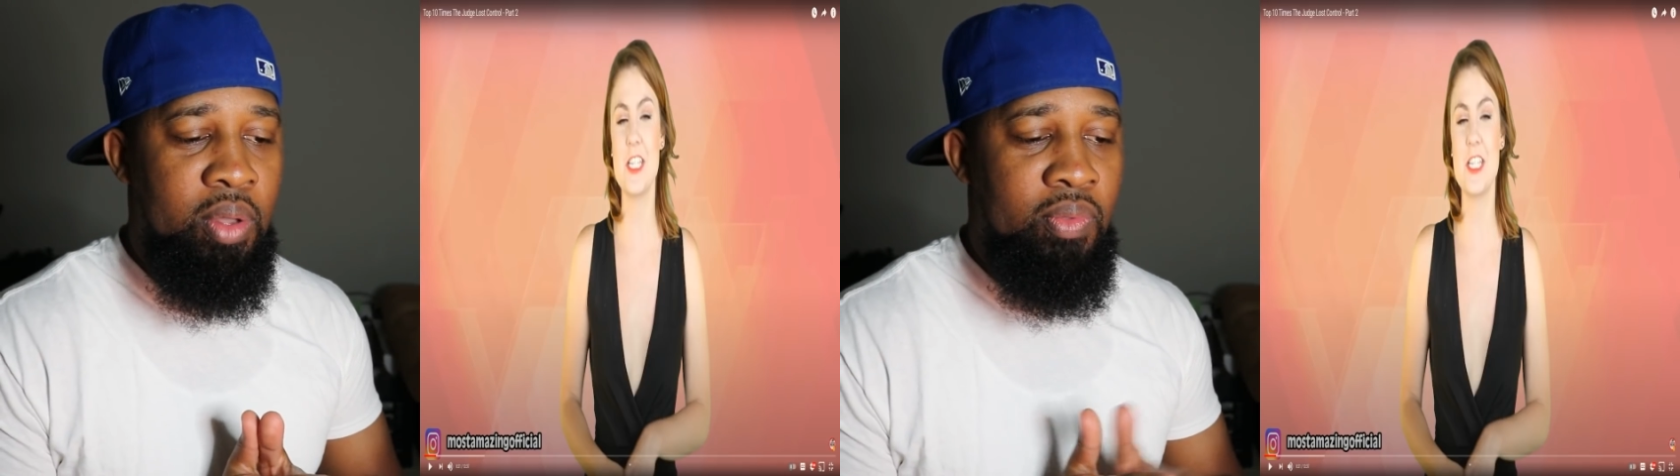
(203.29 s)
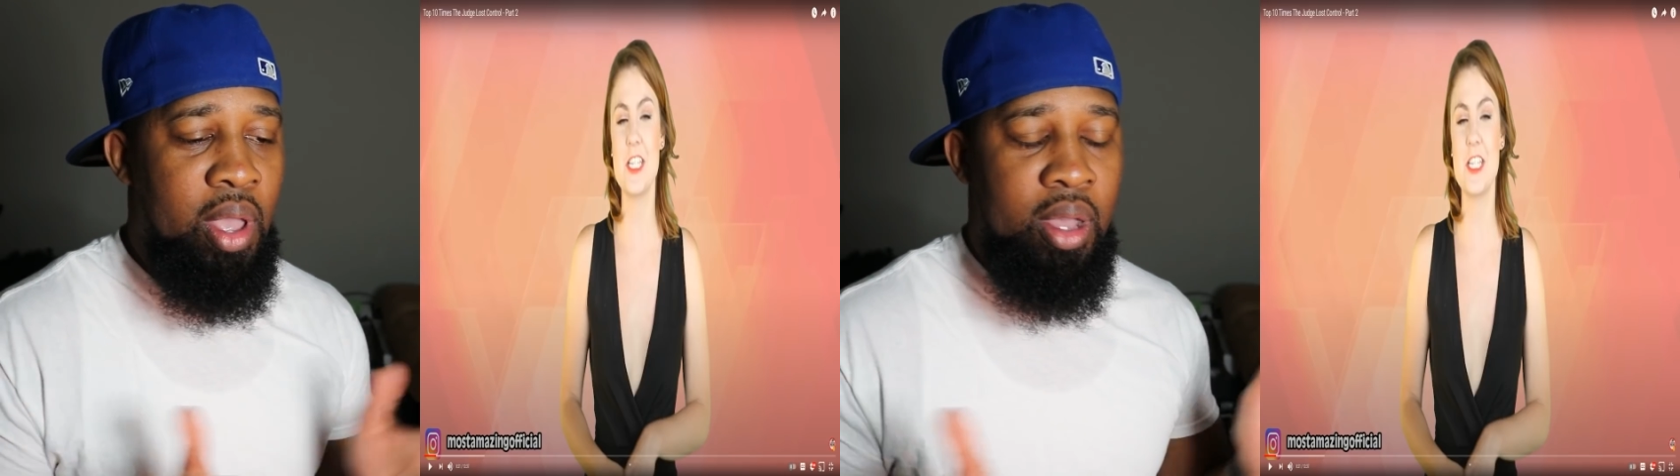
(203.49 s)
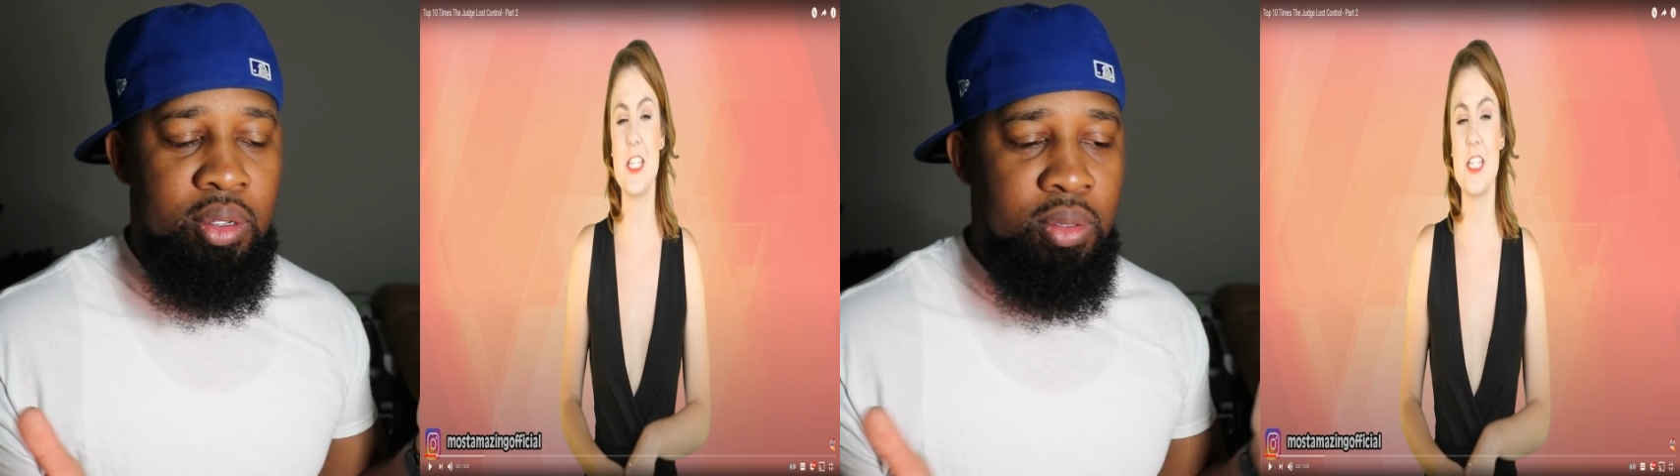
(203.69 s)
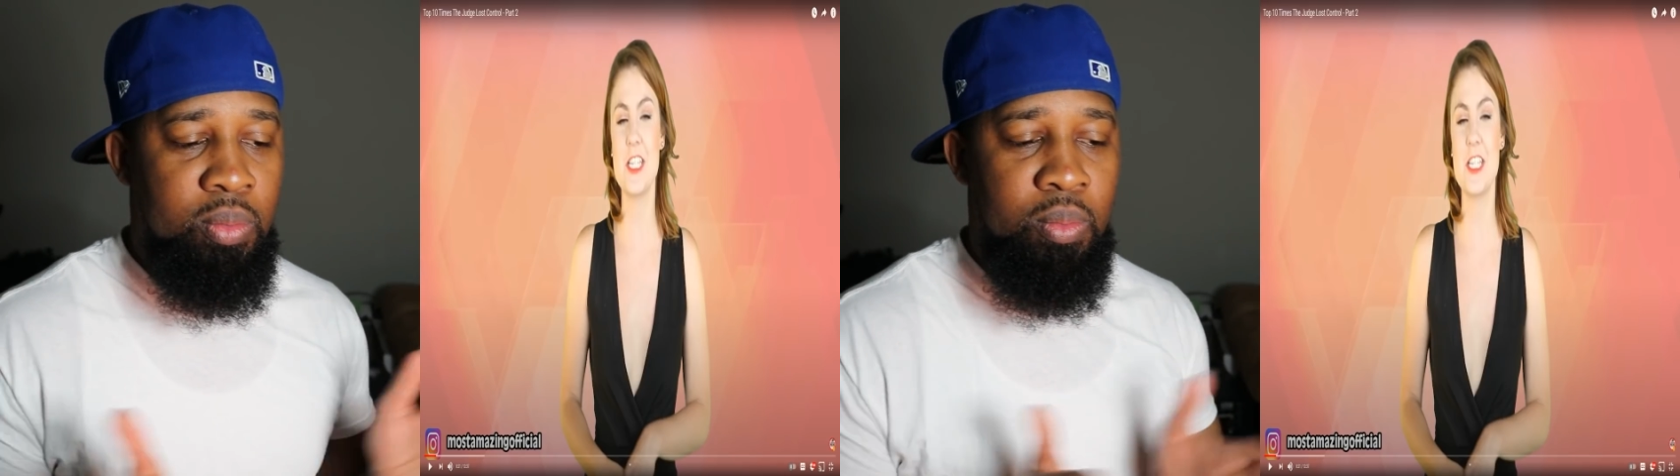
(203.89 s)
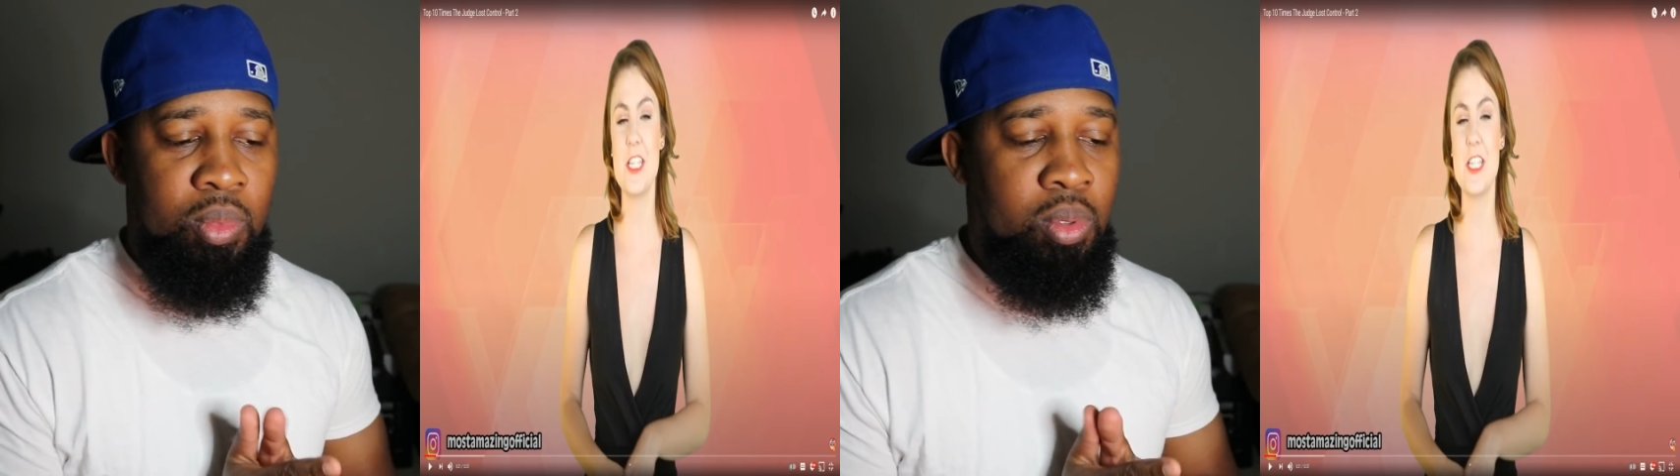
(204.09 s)
of y'all's
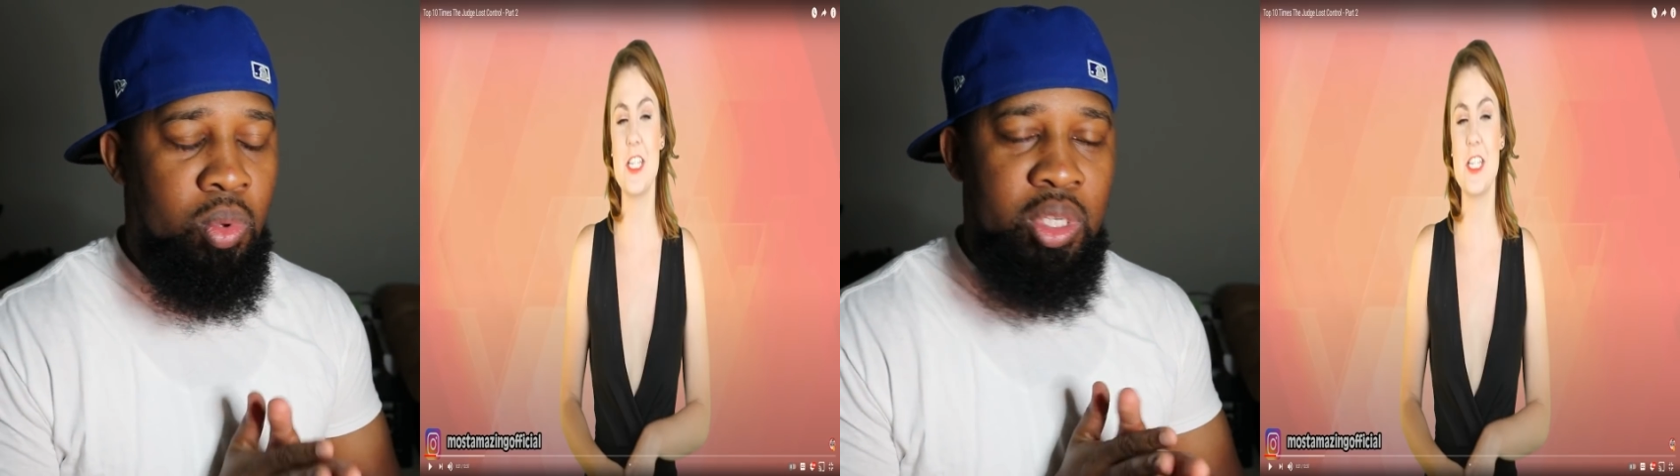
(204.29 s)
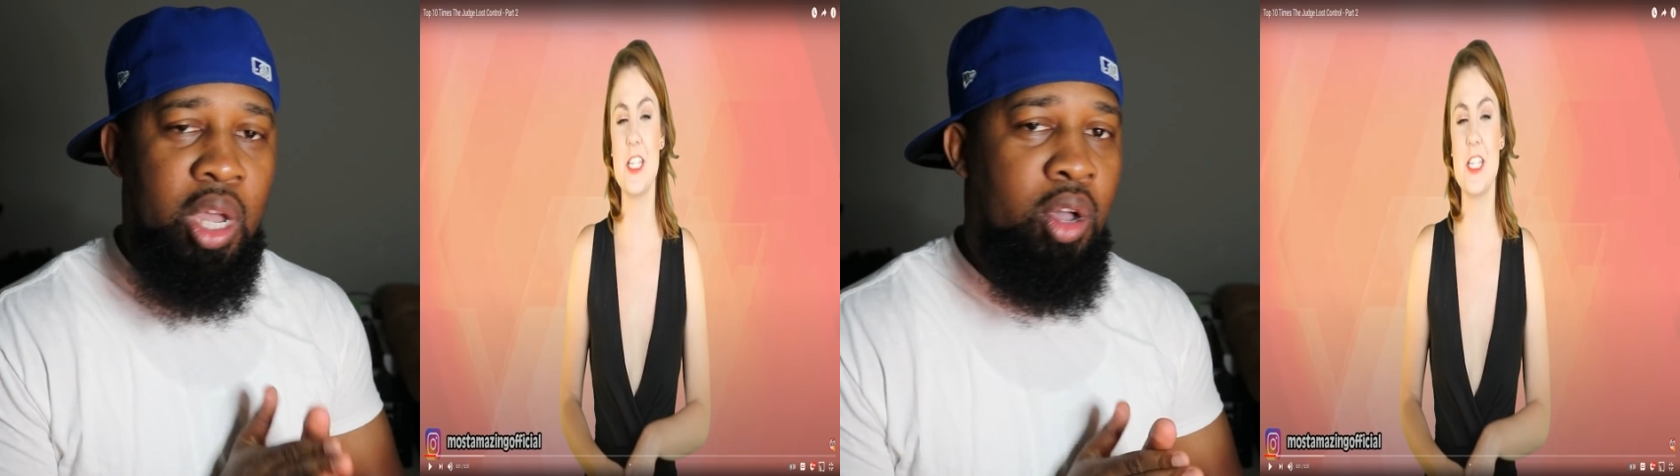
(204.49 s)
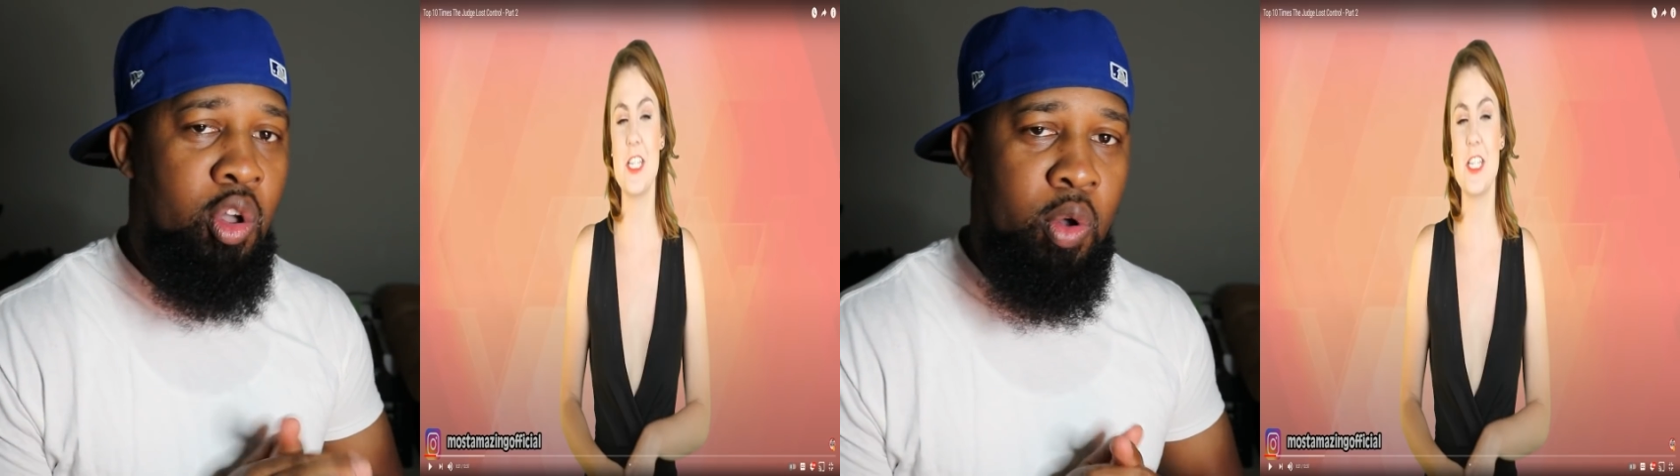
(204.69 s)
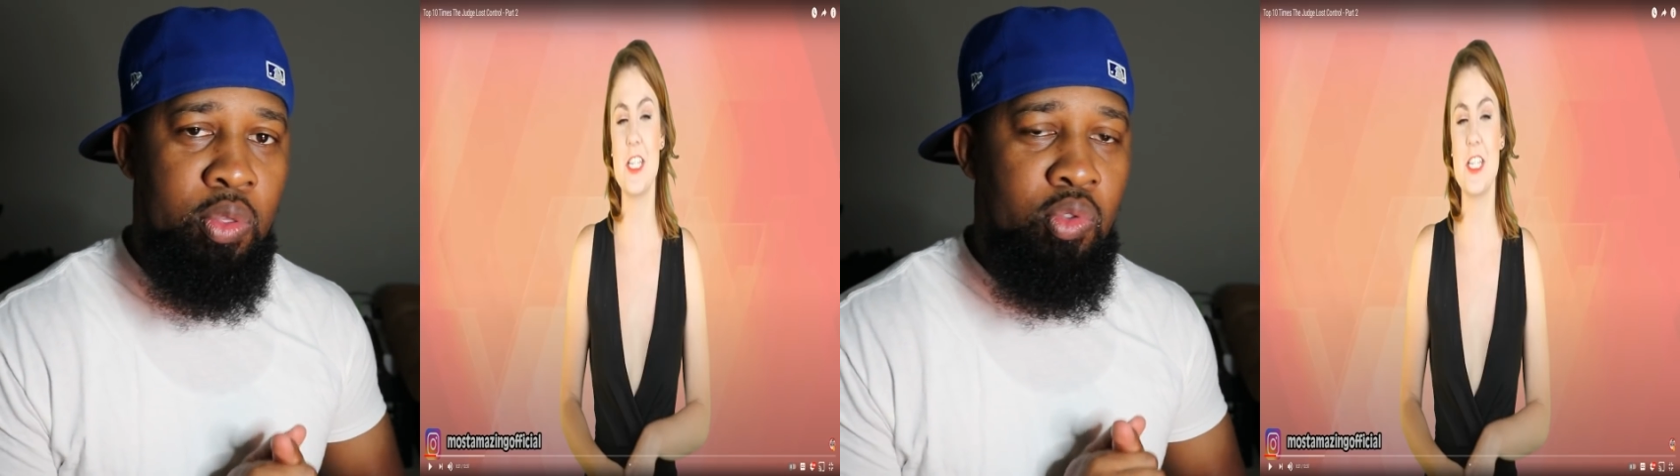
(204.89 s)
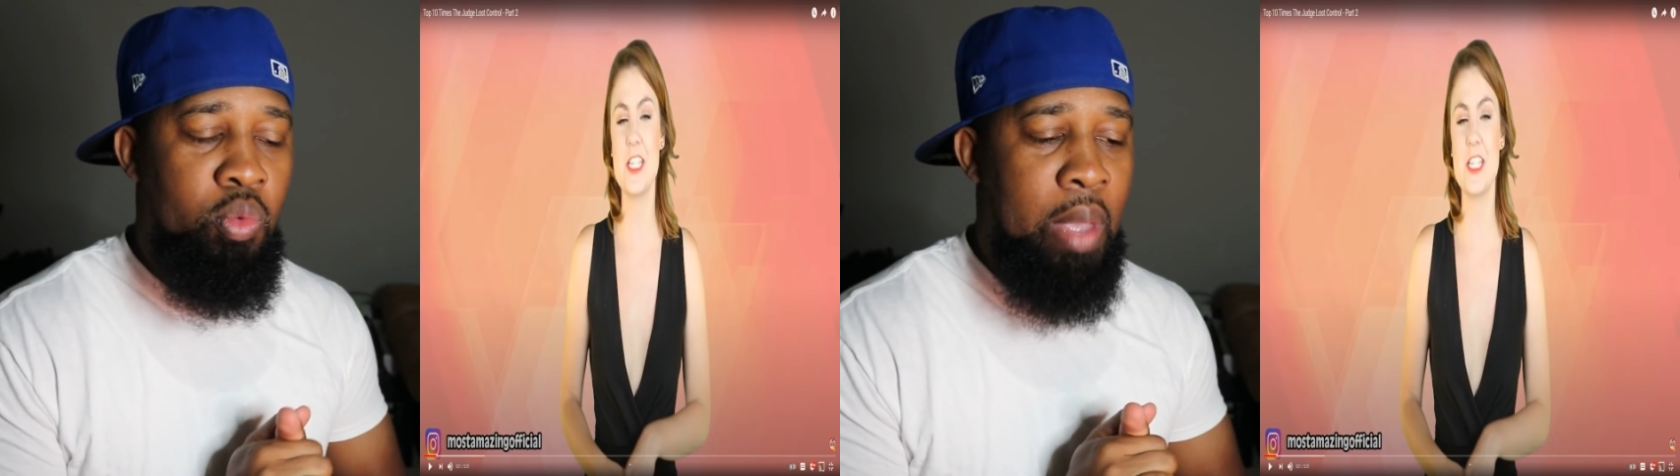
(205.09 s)
what y'all
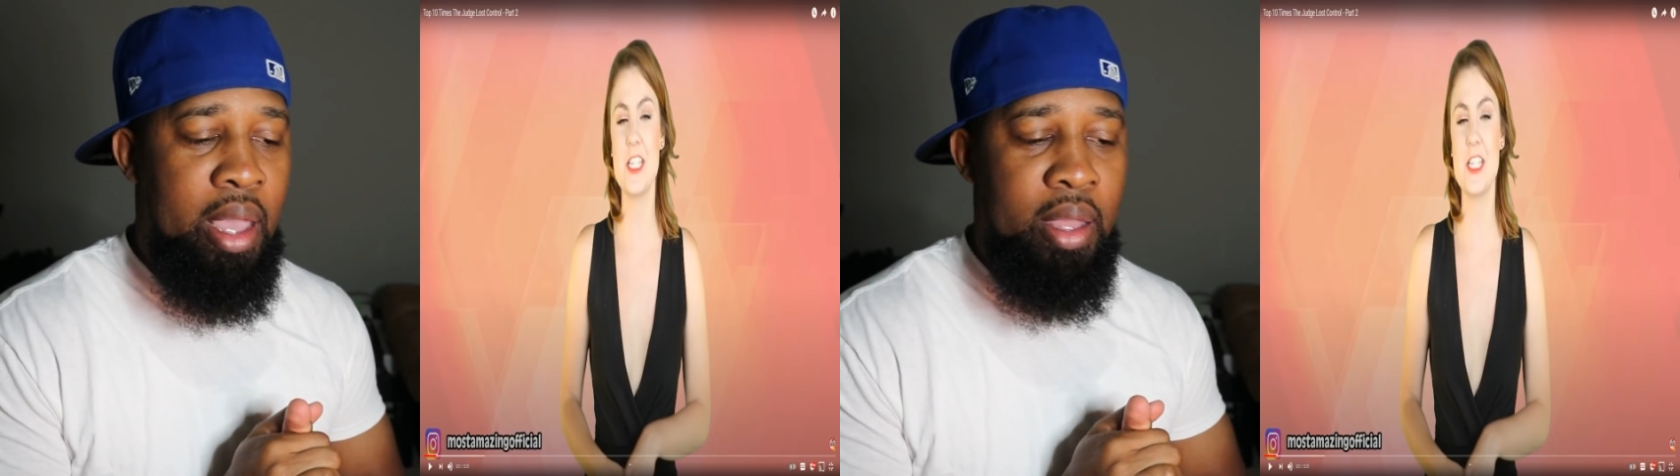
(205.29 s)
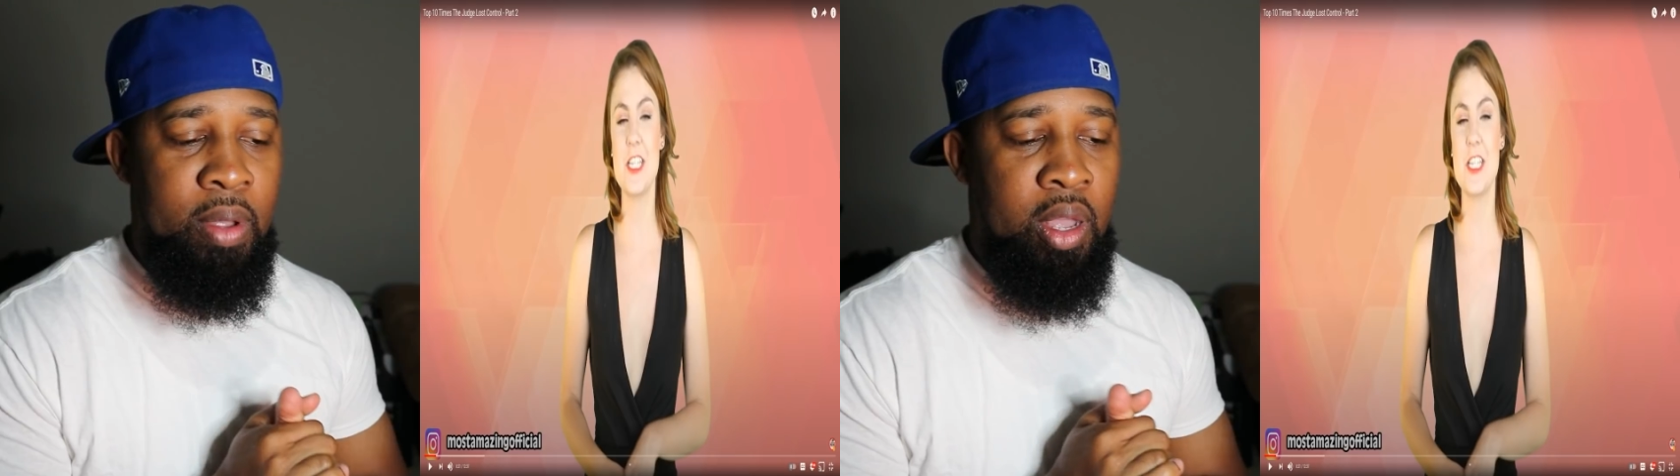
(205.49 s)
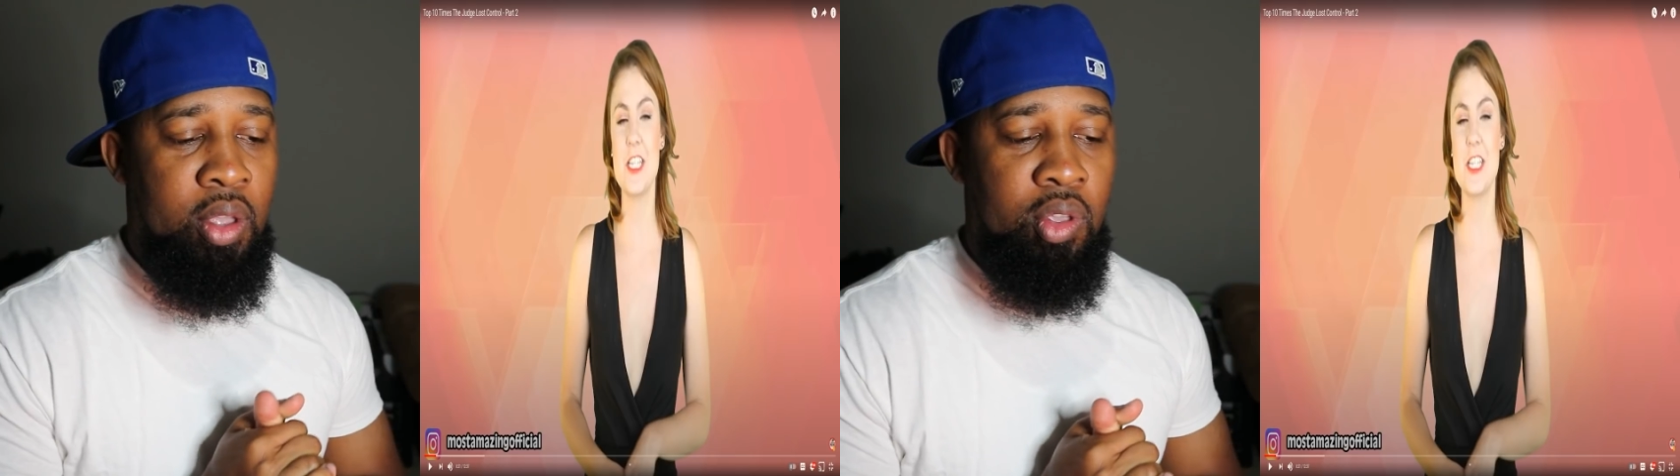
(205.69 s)
going through, man.